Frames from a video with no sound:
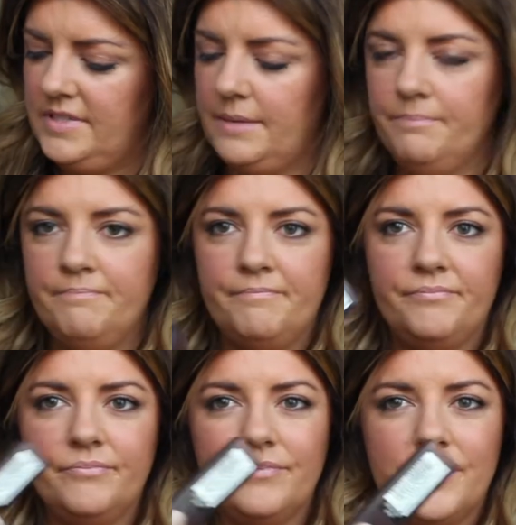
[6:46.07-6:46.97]
something,
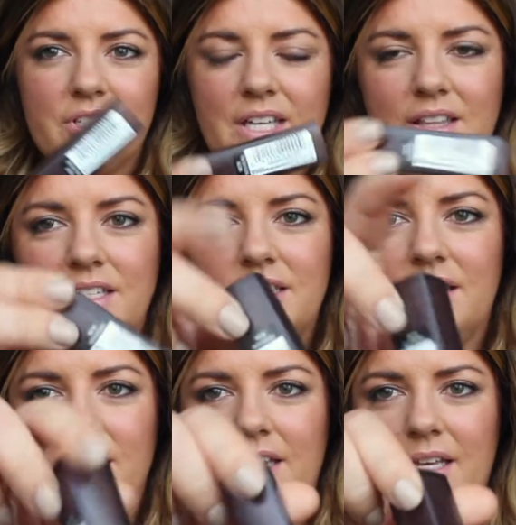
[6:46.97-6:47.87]
looks like this
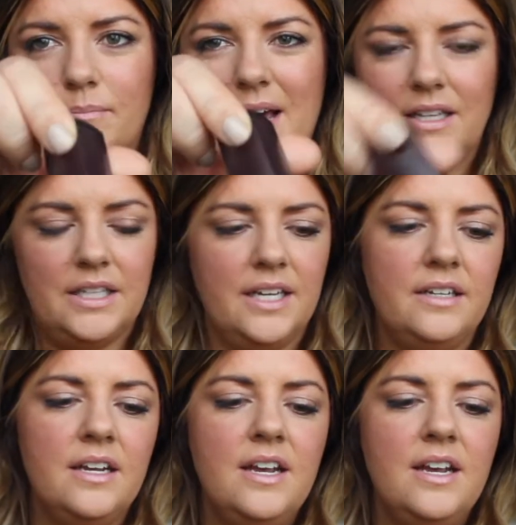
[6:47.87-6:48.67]
in the like matte lid,